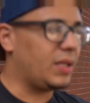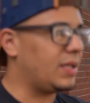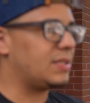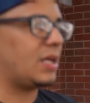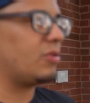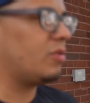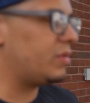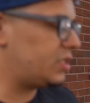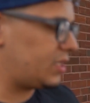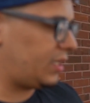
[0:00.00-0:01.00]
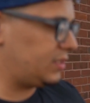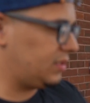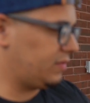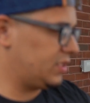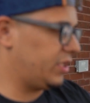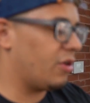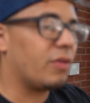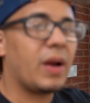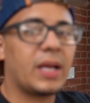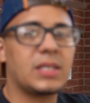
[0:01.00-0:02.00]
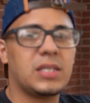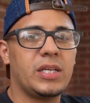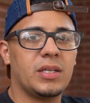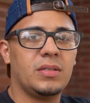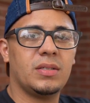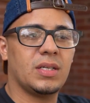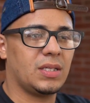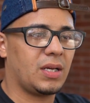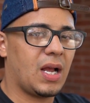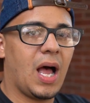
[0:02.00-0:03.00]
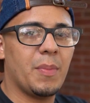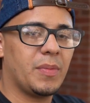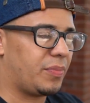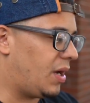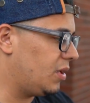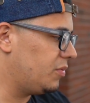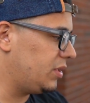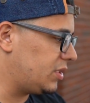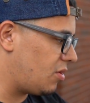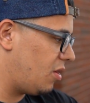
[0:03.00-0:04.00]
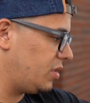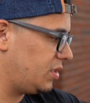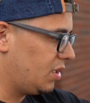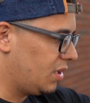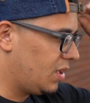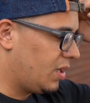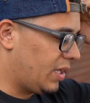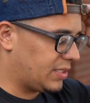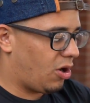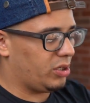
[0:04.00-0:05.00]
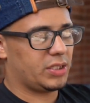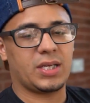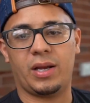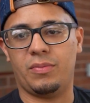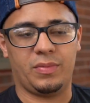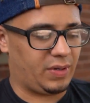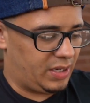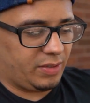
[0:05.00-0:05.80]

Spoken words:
the things I normally check is if the steering rack is leaking. It's a common problem with these cars. It's hard to check in